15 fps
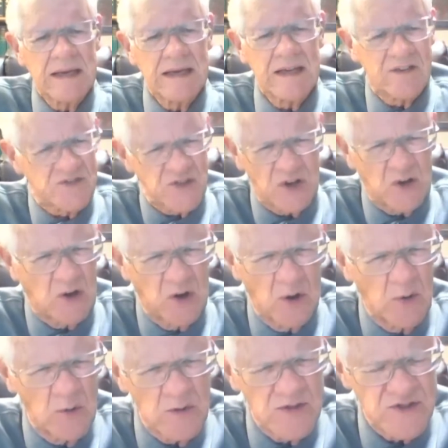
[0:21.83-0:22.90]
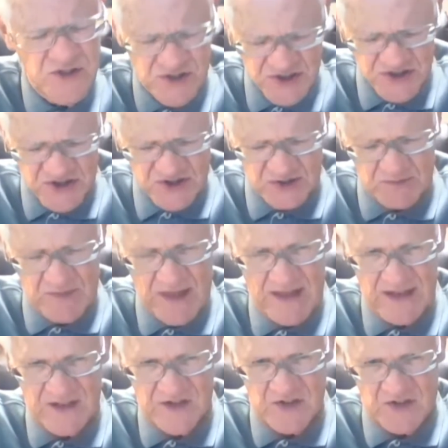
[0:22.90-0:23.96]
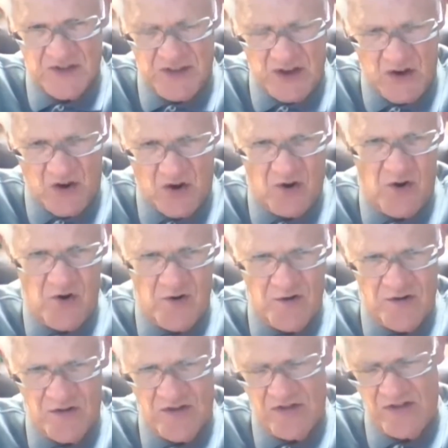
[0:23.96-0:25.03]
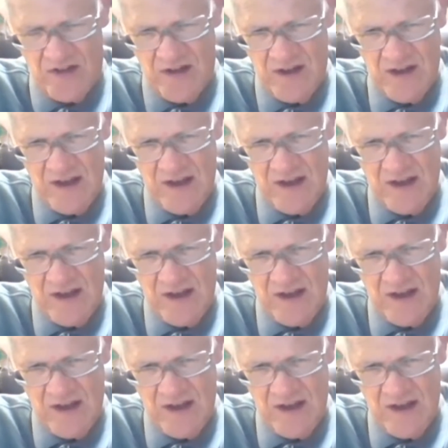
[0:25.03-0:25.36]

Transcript: is a closed system. That is, the earth,